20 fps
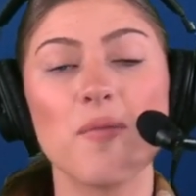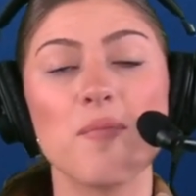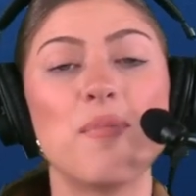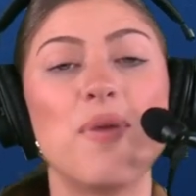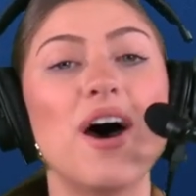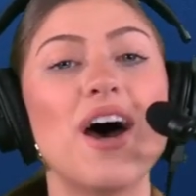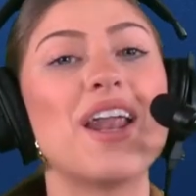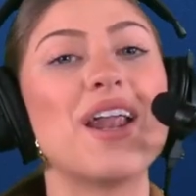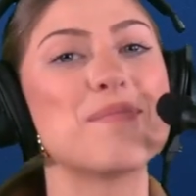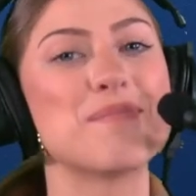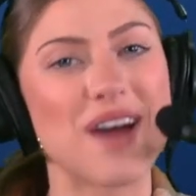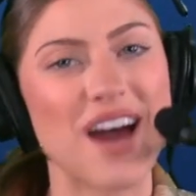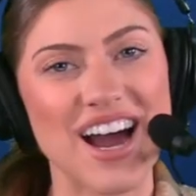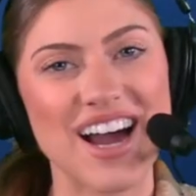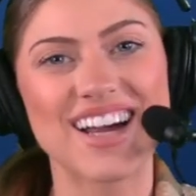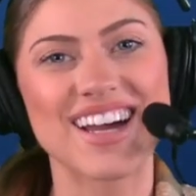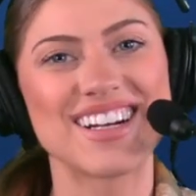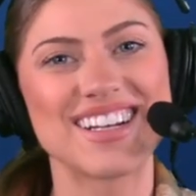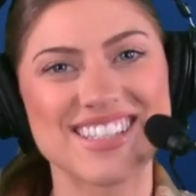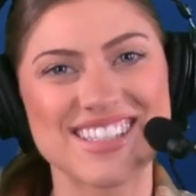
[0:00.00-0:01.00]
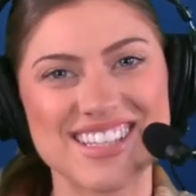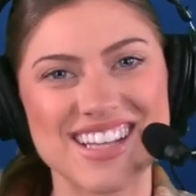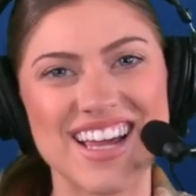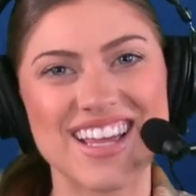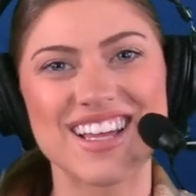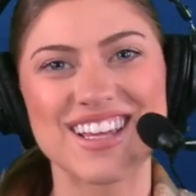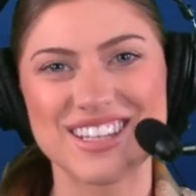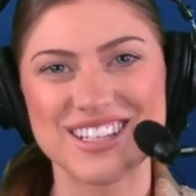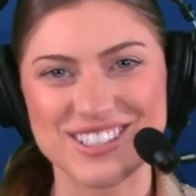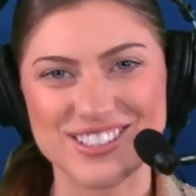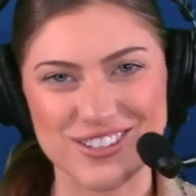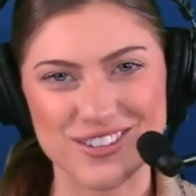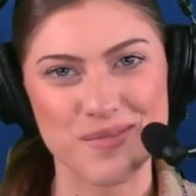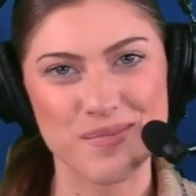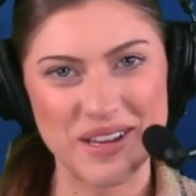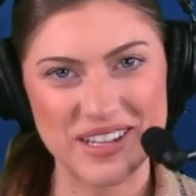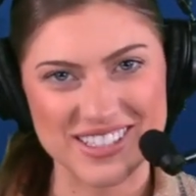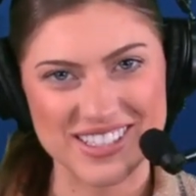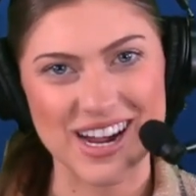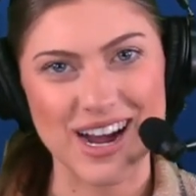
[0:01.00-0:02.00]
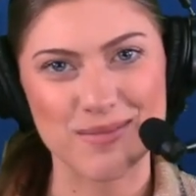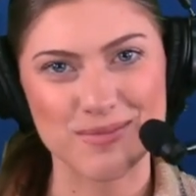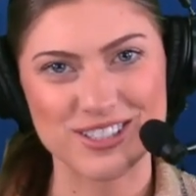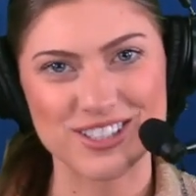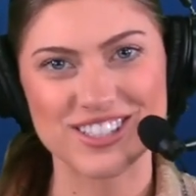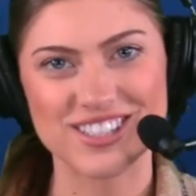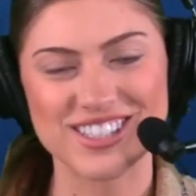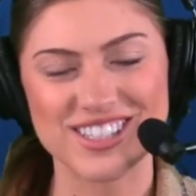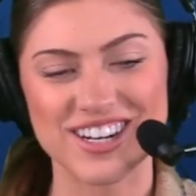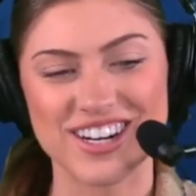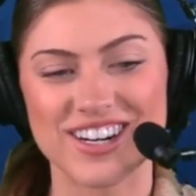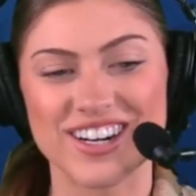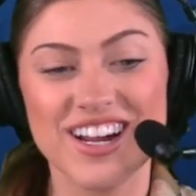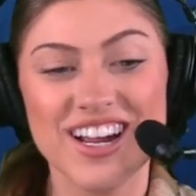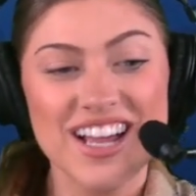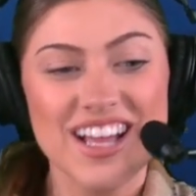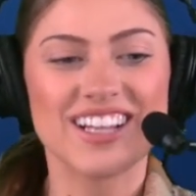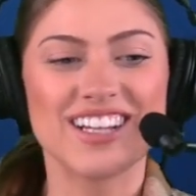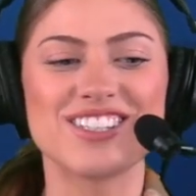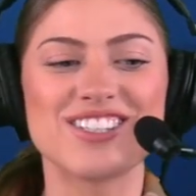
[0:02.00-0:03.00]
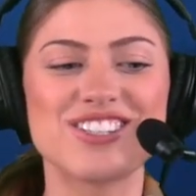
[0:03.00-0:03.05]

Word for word: but I'm not going to say that these are the best options here. Let's